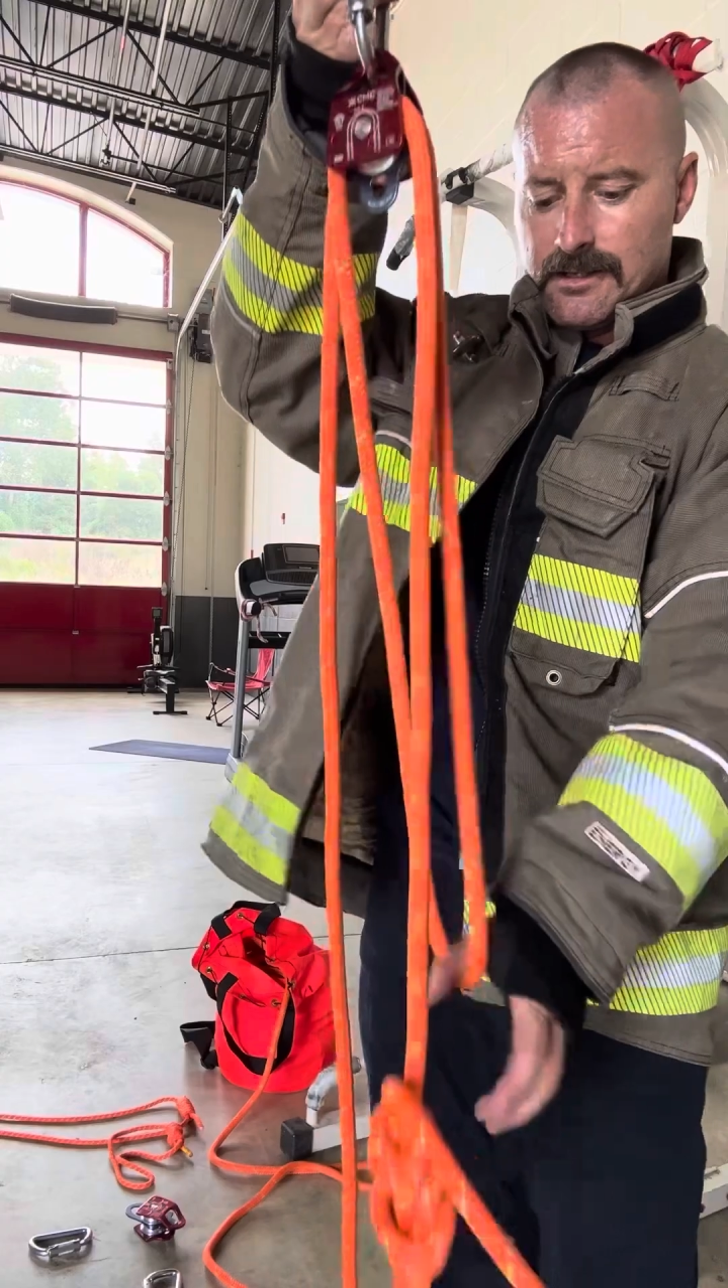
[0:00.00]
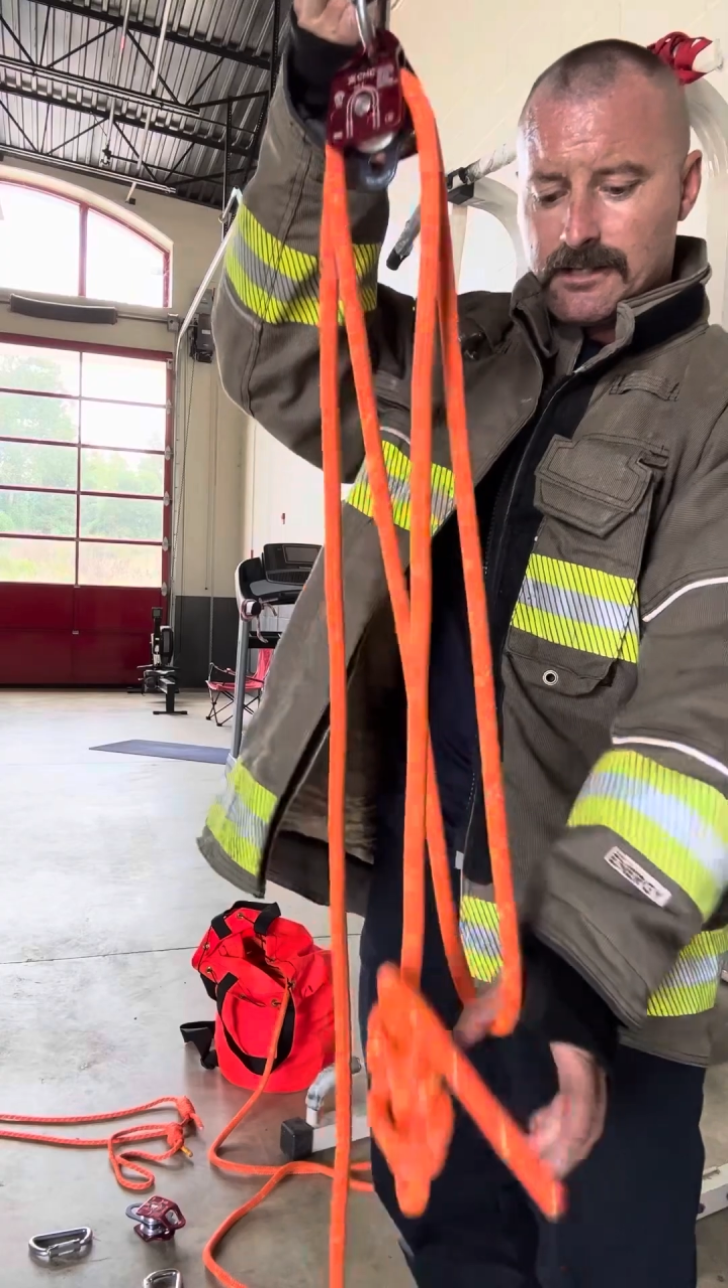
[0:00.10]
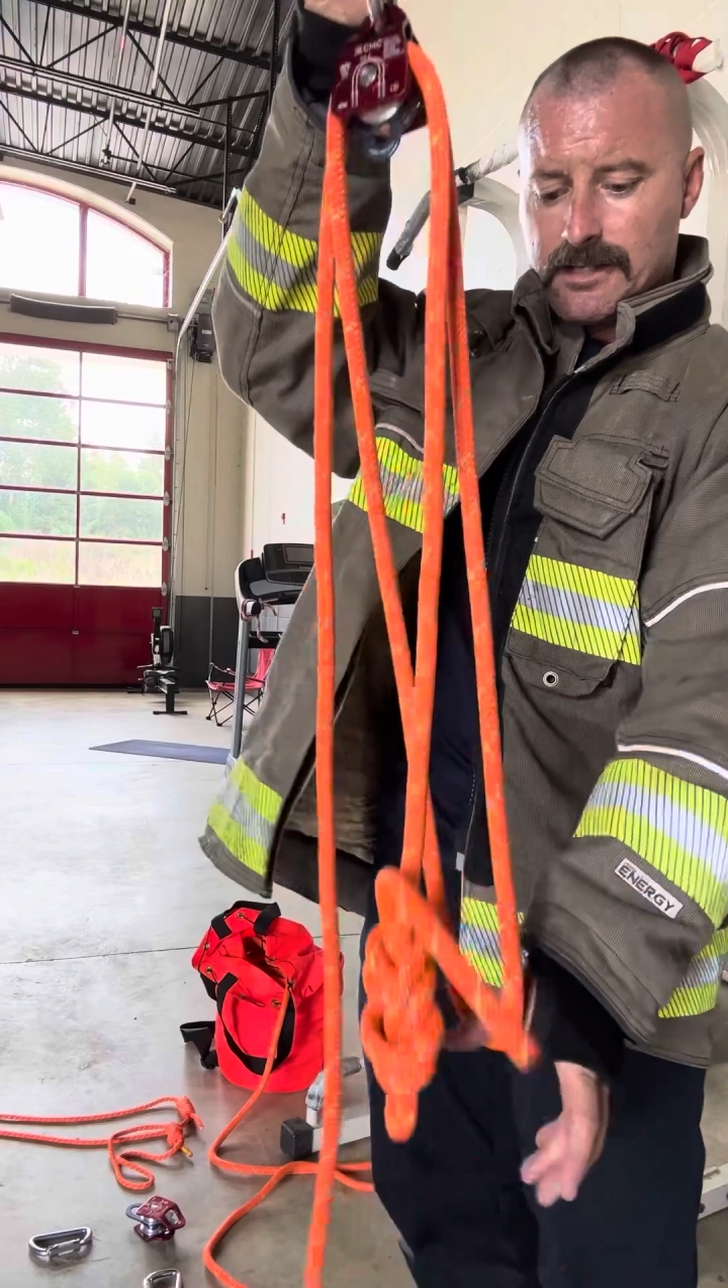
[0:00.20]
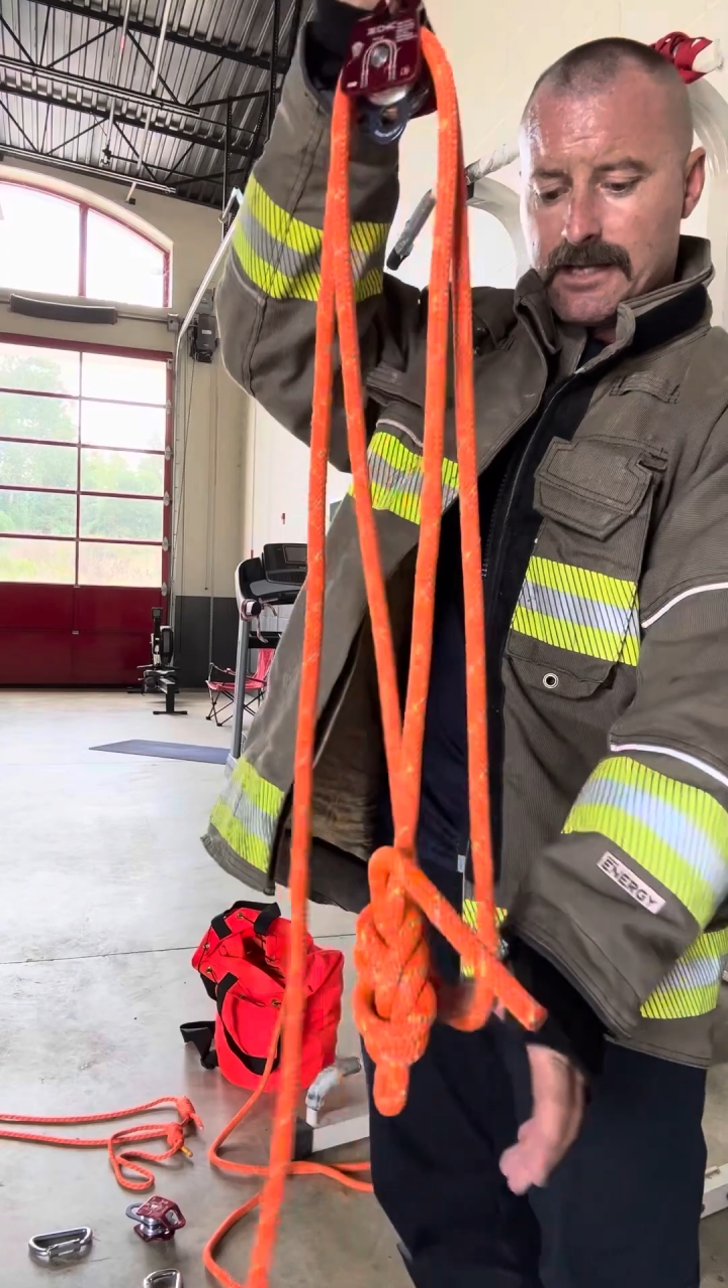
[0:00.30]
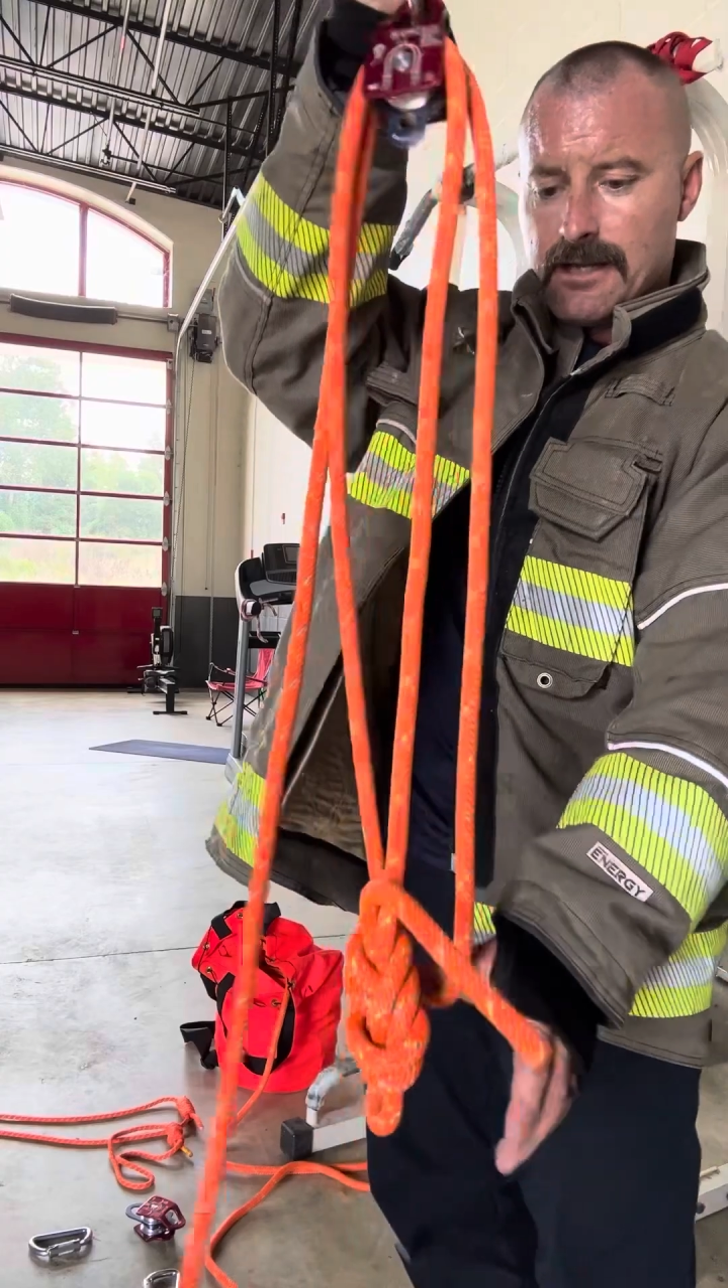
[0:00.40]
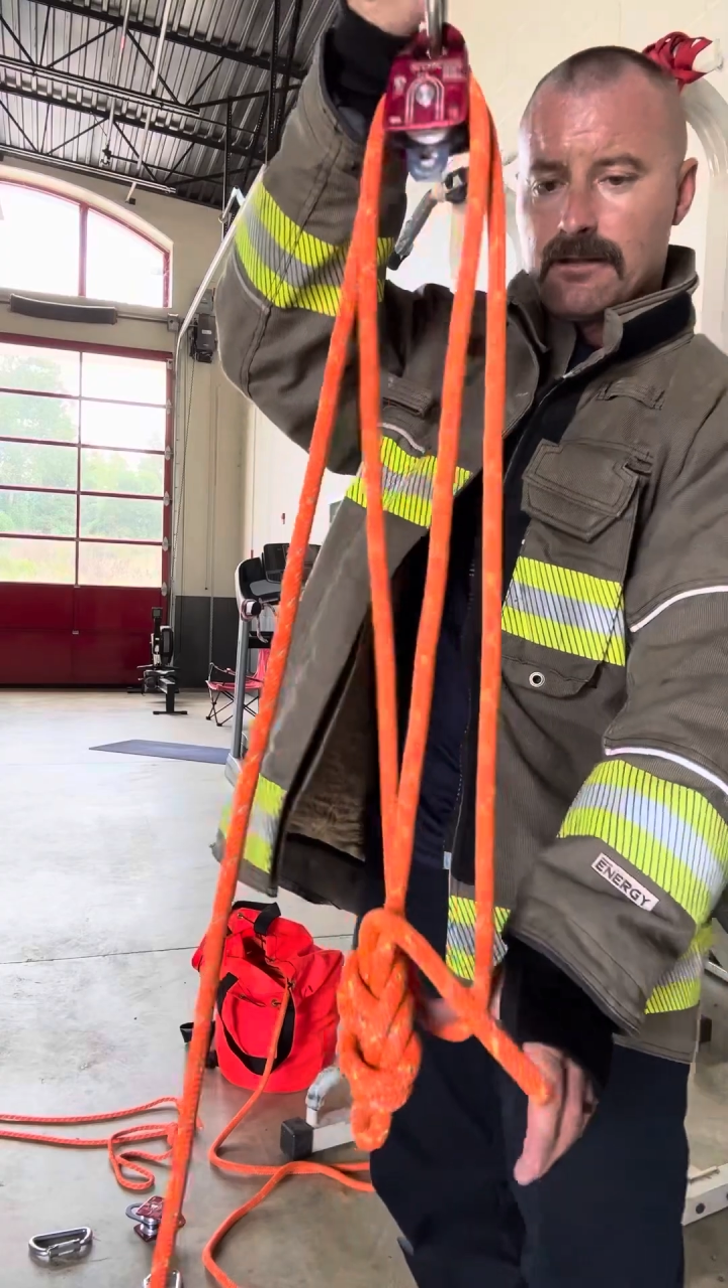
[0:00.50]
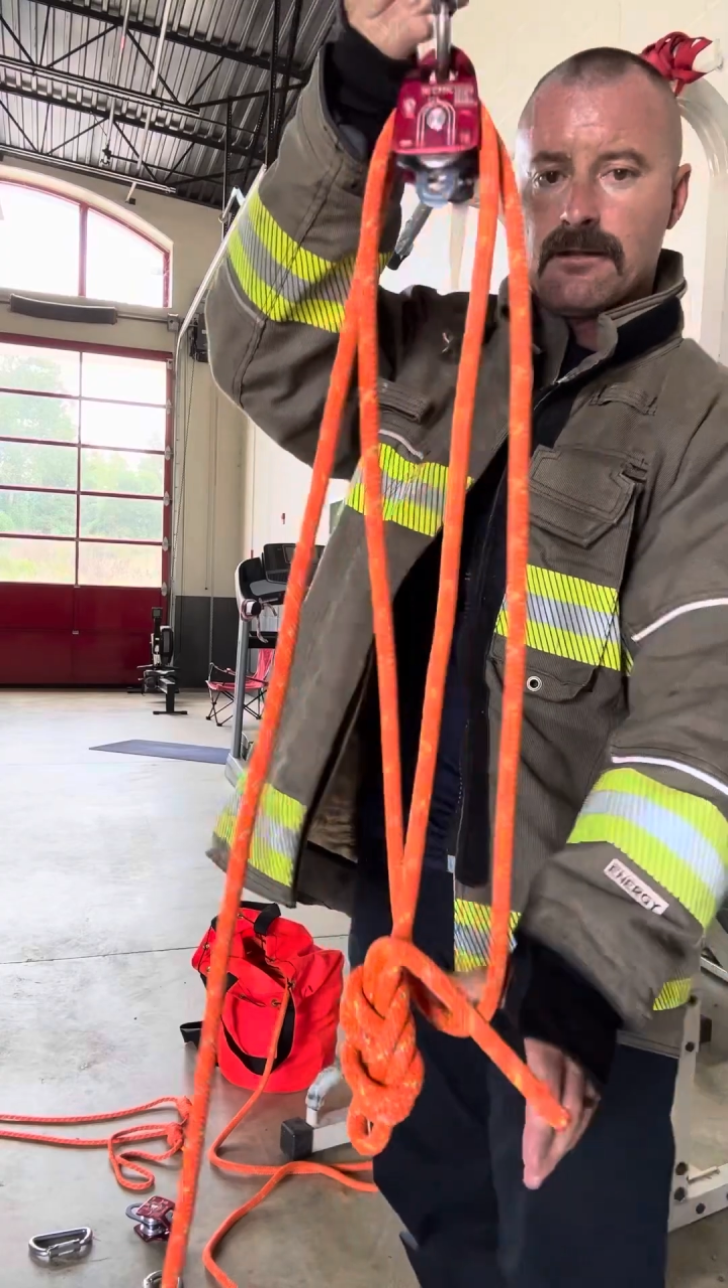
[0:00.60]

Look at that.